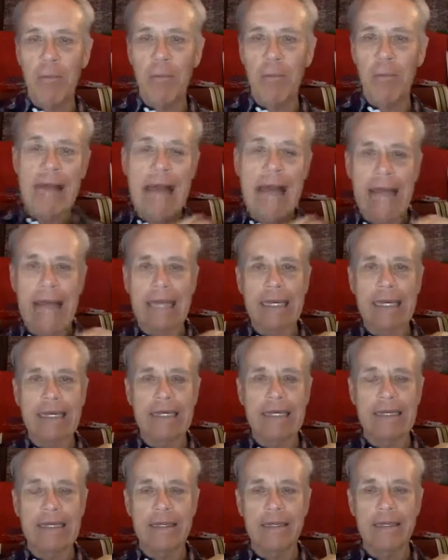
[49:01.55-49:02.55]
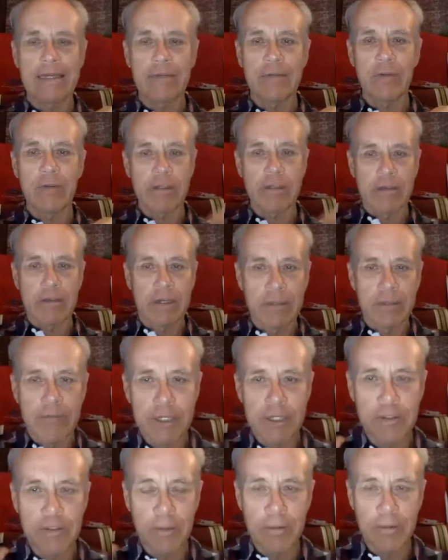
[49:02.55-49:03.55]
black with a
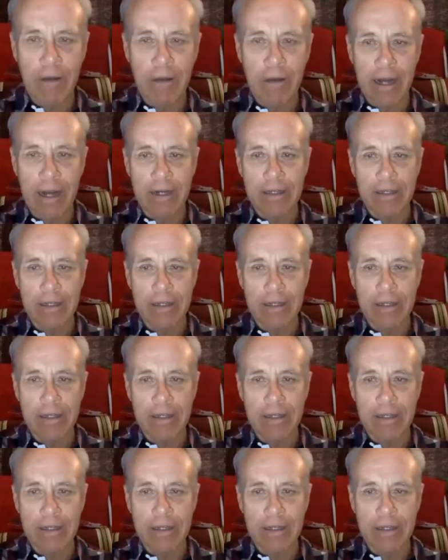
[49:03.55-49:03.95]
conventional product.